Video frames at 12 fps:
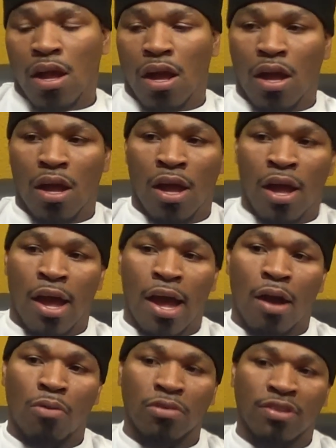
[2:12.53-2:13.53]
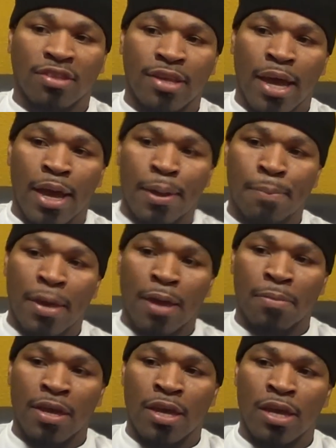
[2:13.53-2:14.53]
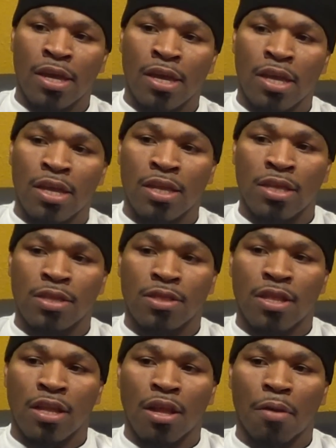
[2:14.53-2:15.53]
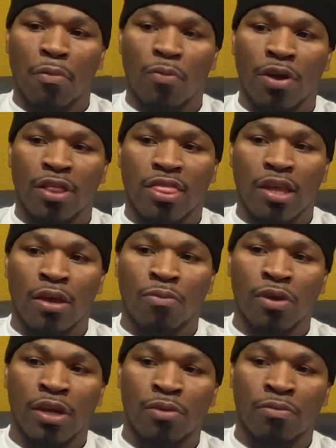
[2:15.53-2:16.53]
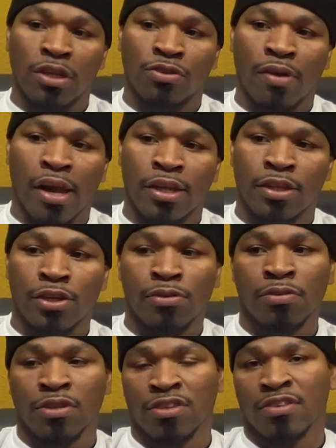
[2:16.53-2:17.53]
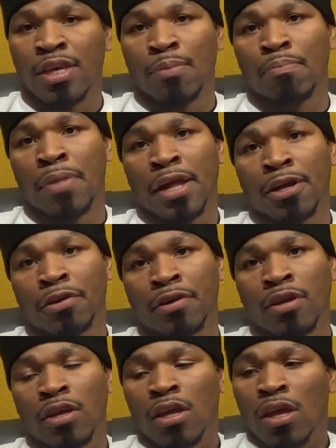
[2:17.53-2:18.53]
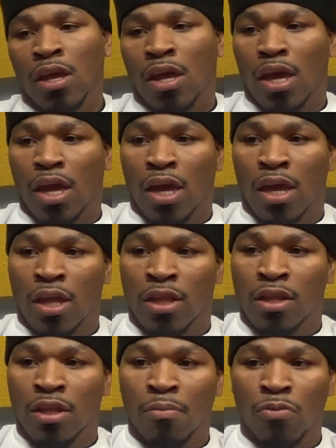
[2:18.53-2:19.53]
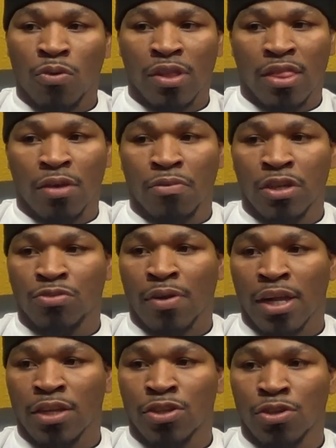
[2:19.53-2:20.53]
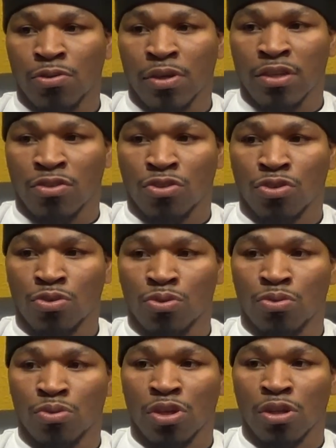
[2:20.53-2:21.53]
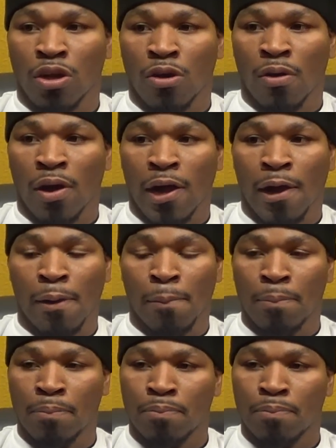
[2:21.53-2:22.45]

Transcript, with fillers: Uh, I would say maybe the number one thing we, we try to do is just get better. And the number one thing we try to do is to, you know, um,